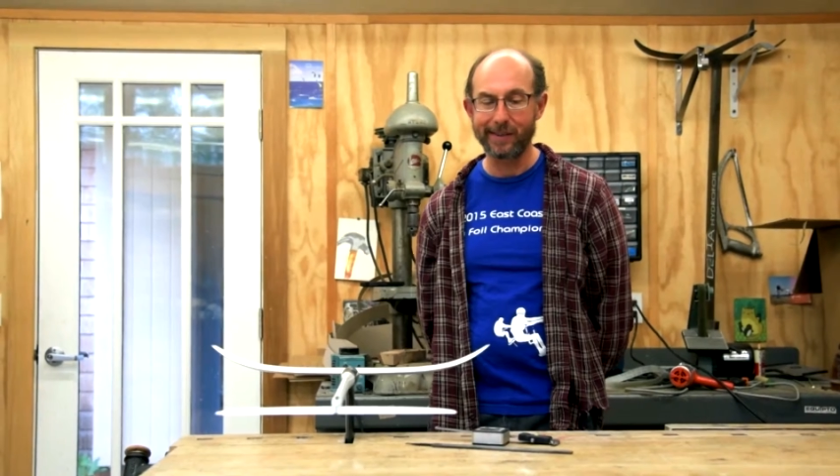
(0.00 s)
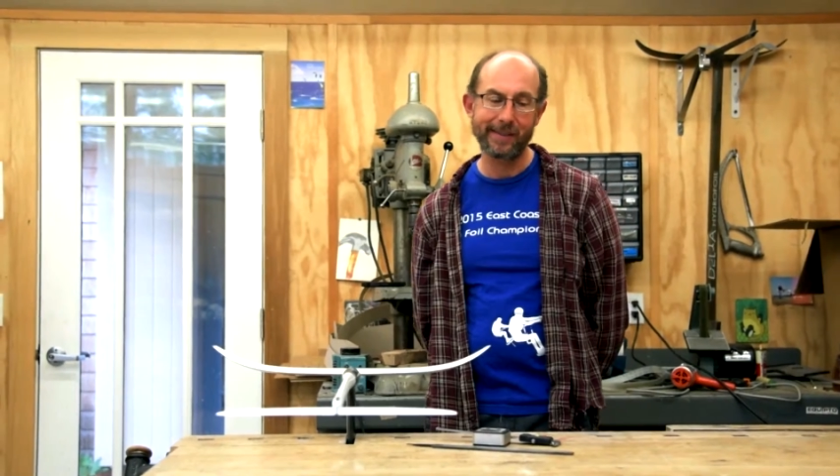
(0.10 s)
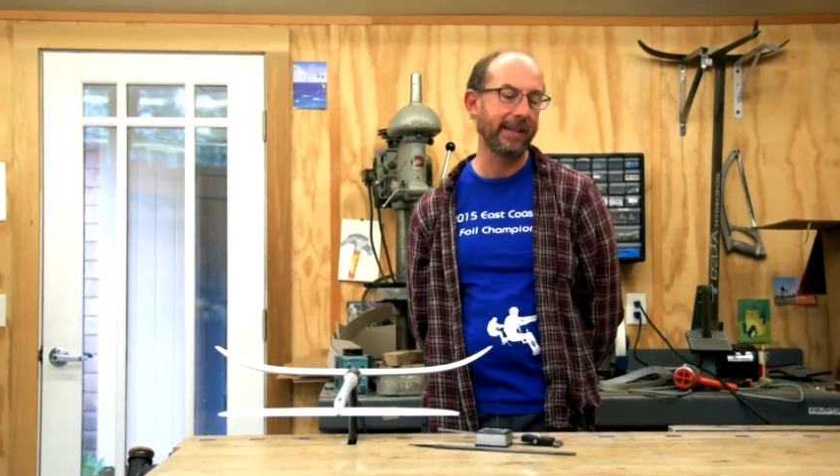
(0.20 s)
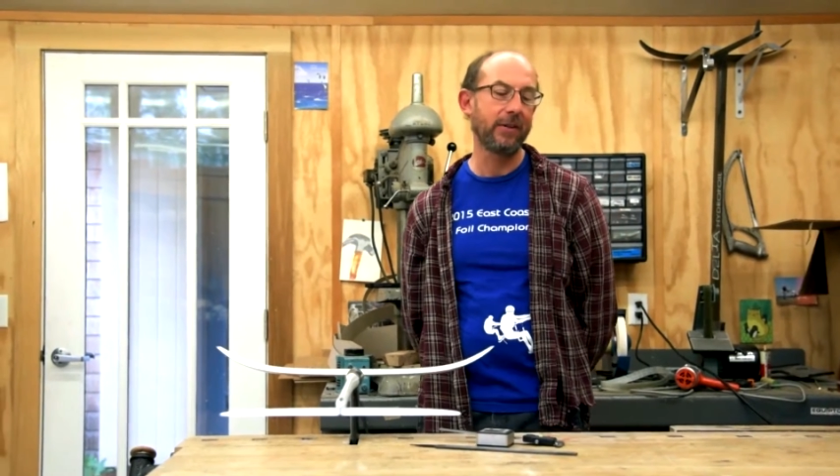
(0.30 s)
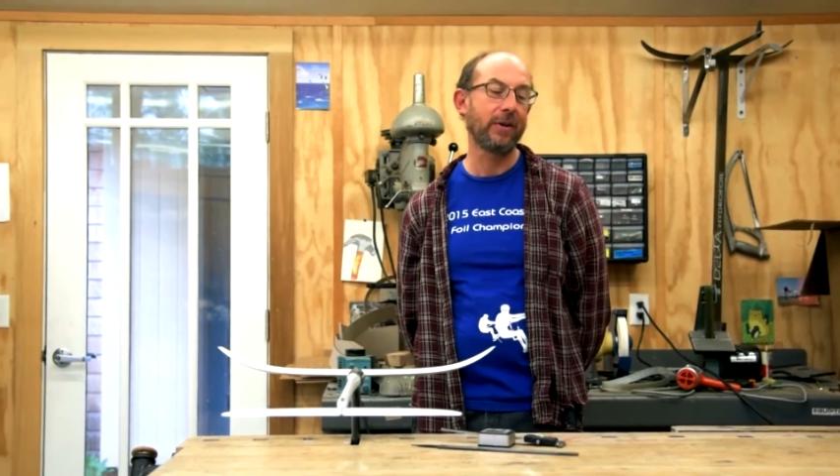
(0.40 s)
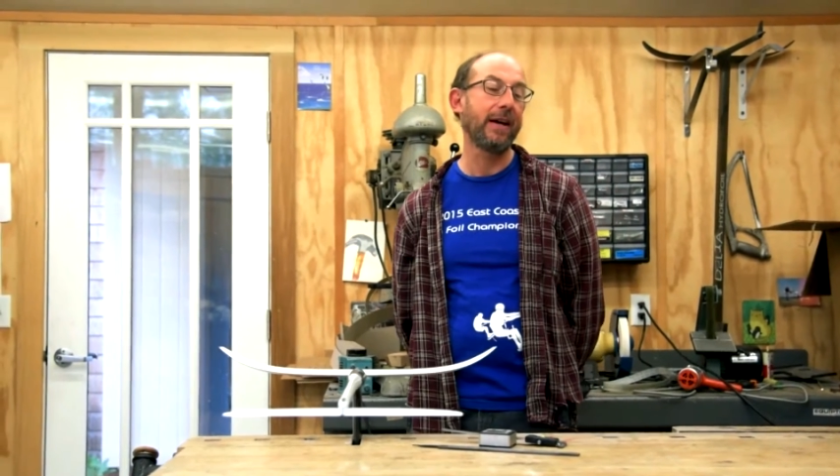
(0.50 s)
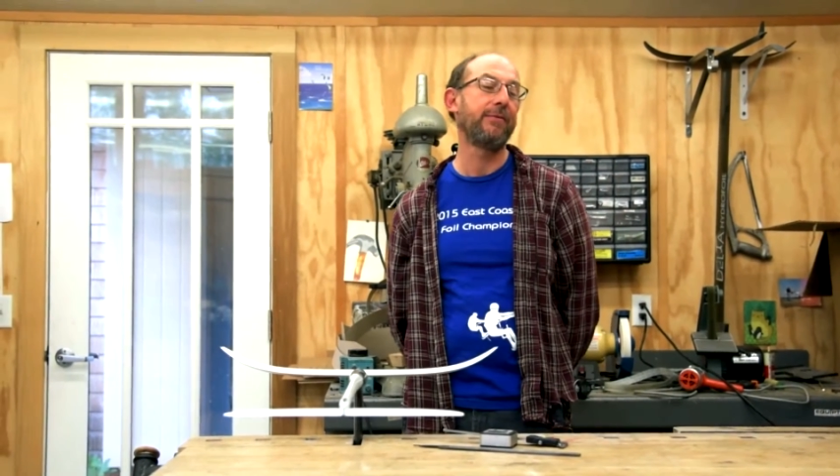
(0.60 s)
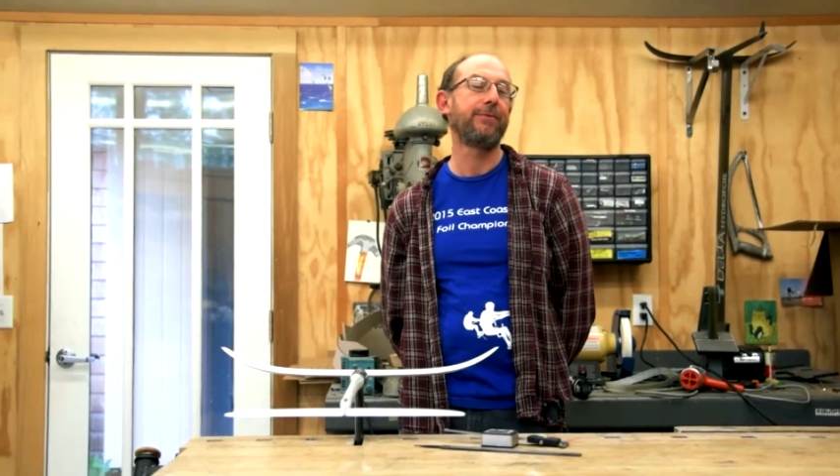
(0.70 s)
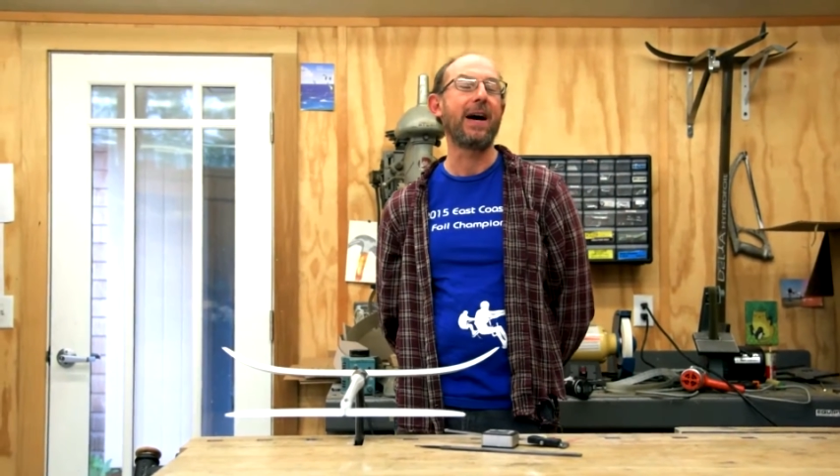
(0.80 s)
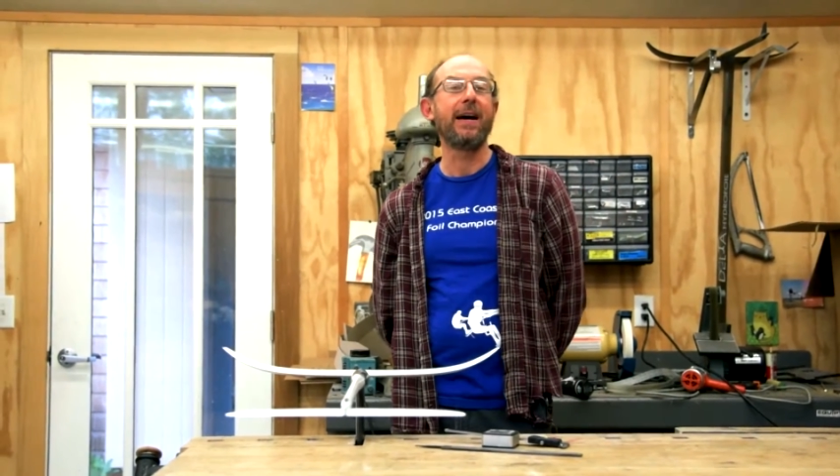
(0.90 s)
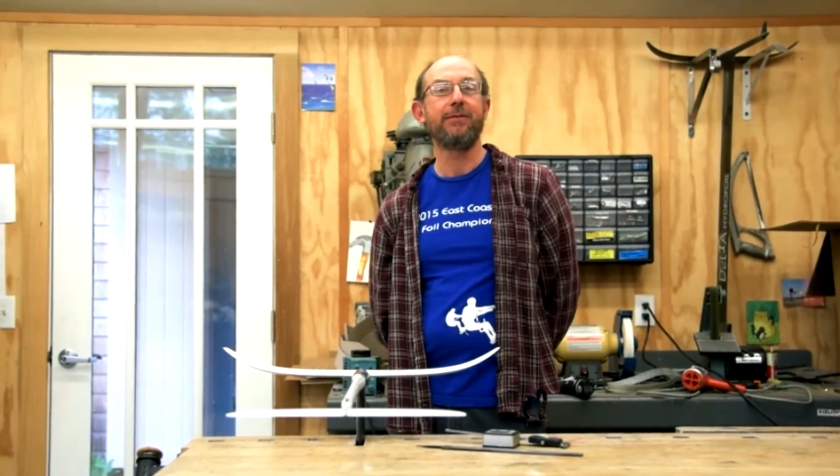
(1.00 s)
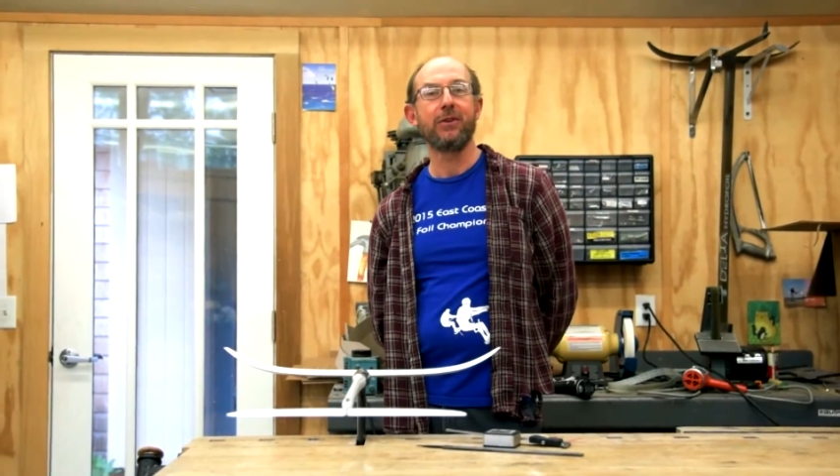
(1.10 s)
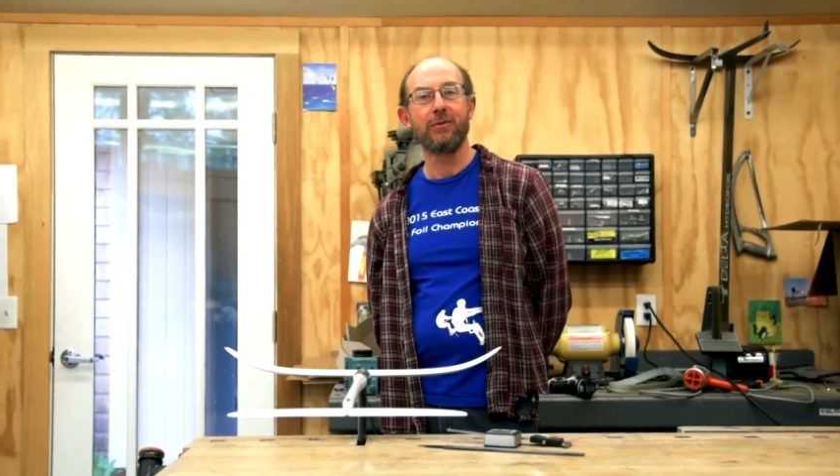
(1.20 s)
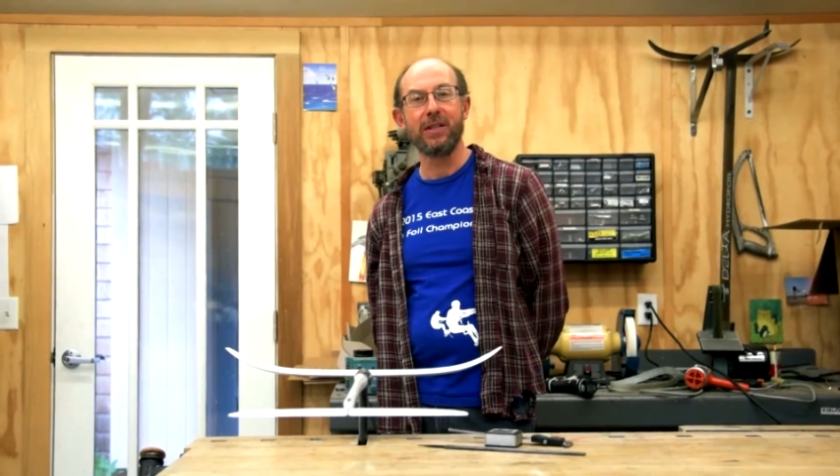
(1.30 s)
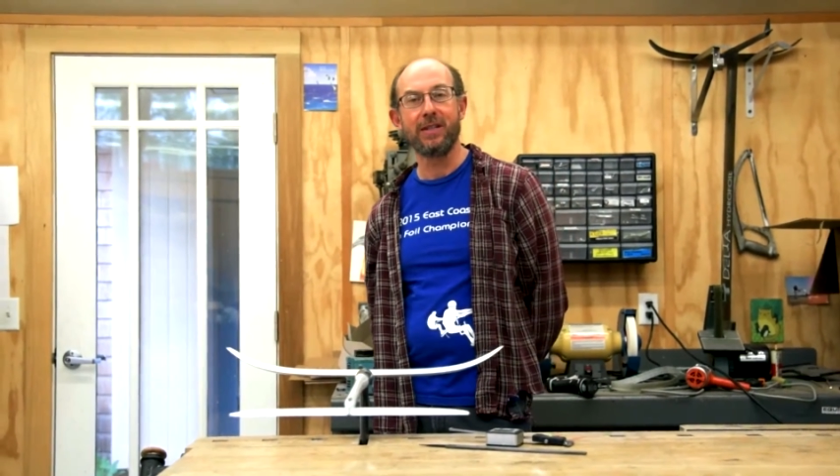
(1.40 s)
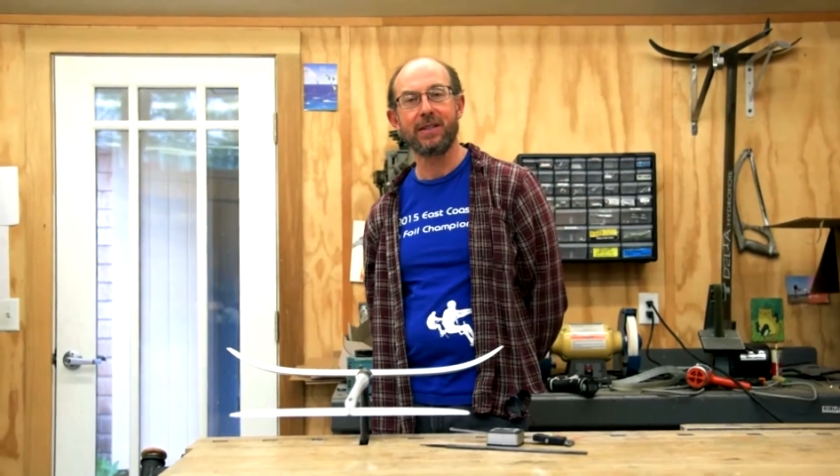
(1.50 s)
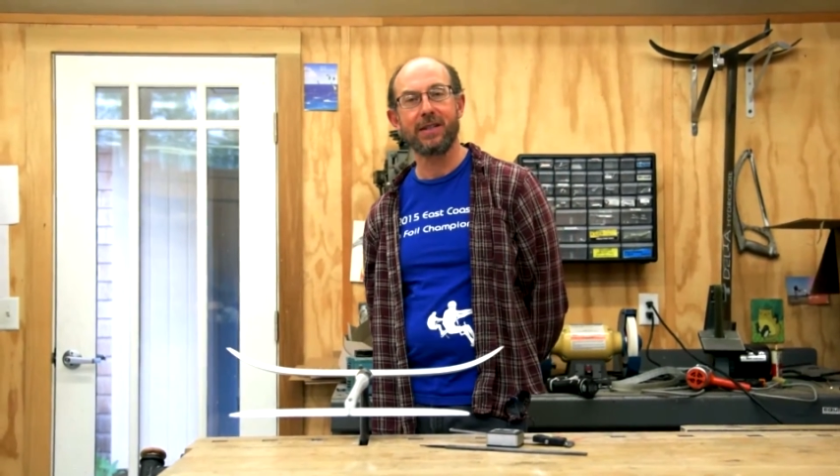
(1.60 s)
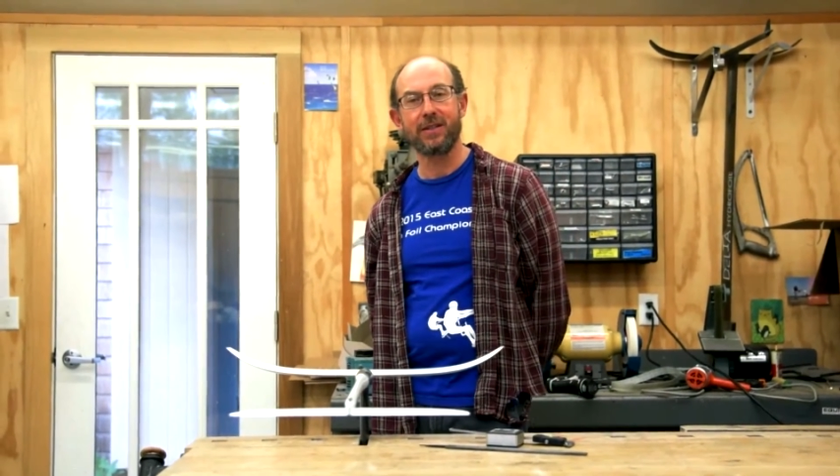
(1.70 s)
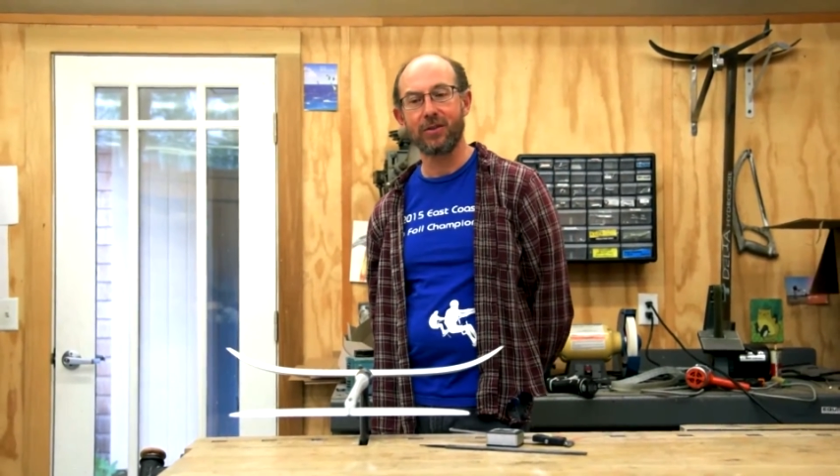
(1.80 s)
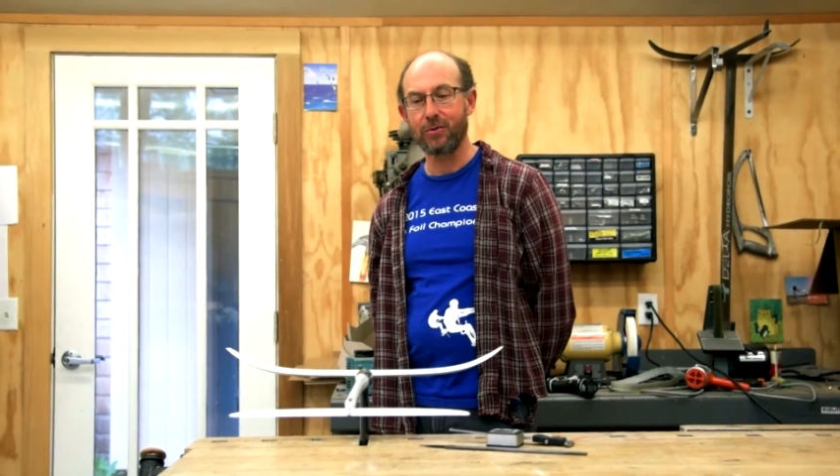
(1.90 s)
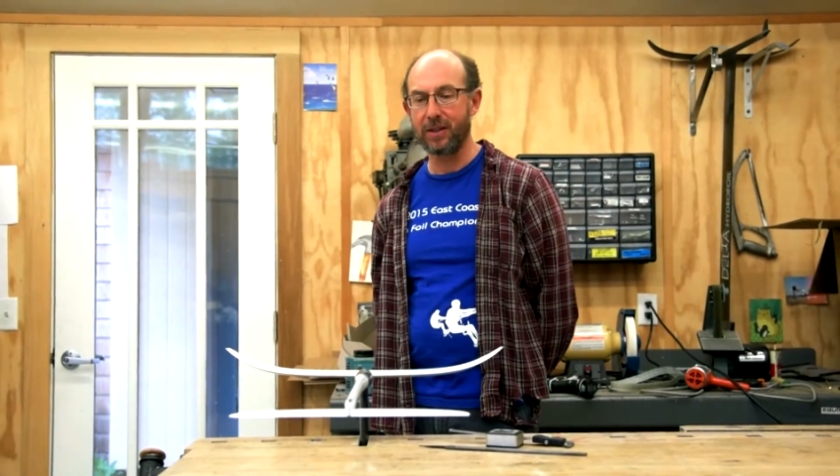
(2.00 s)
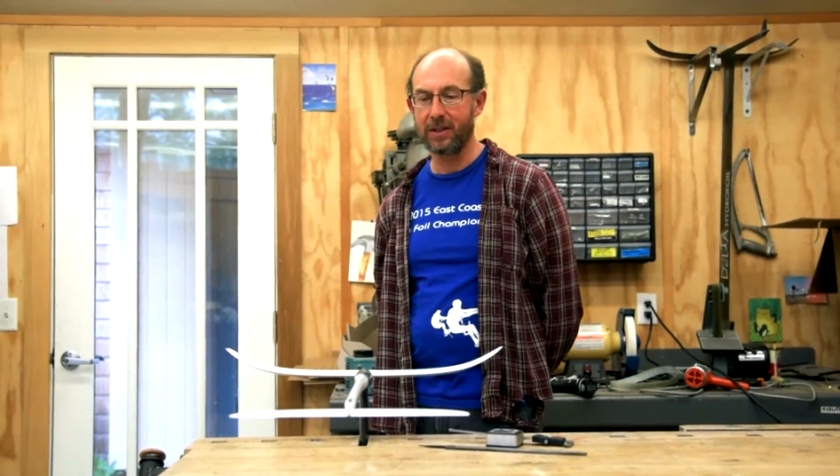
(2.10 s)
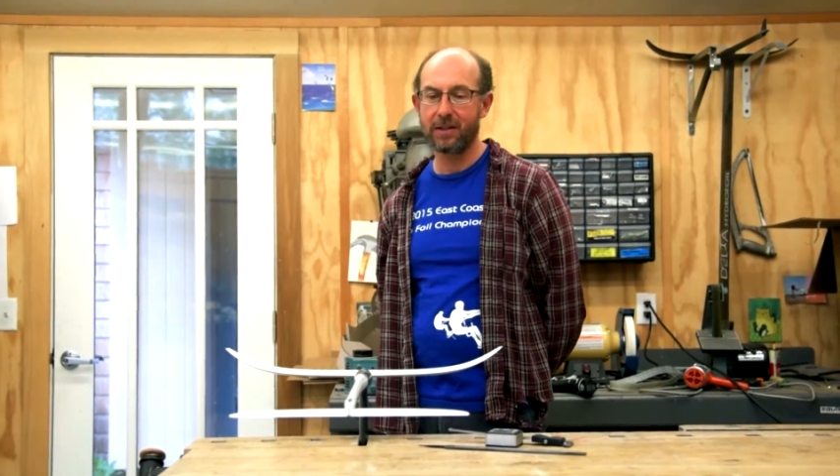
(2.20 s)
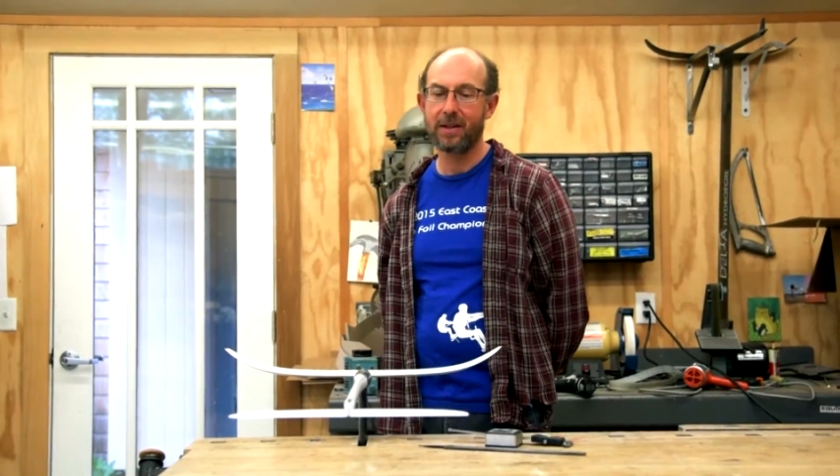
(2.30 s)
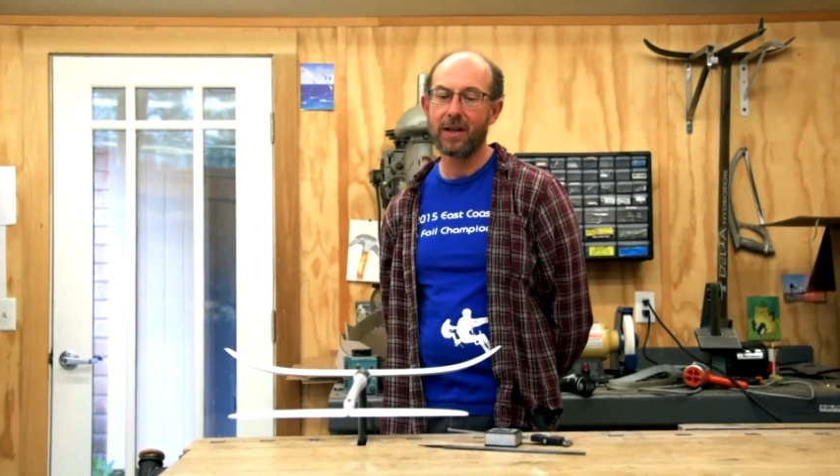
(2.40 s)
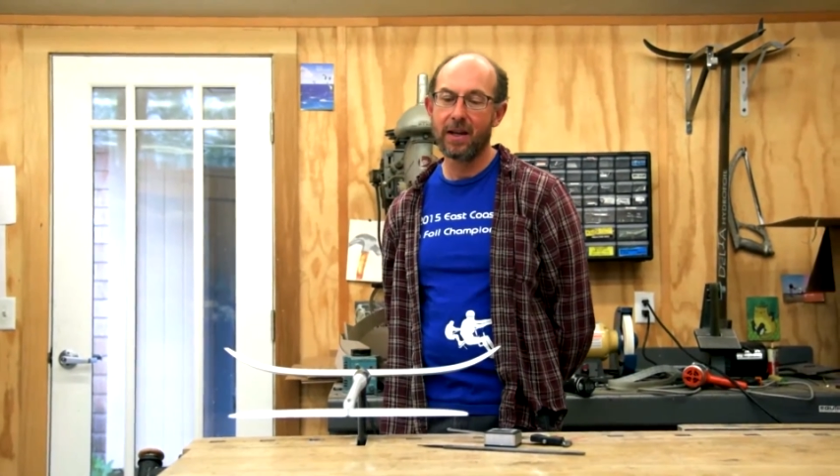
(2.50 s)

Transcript: say you have 5 degrees, 6 degrees,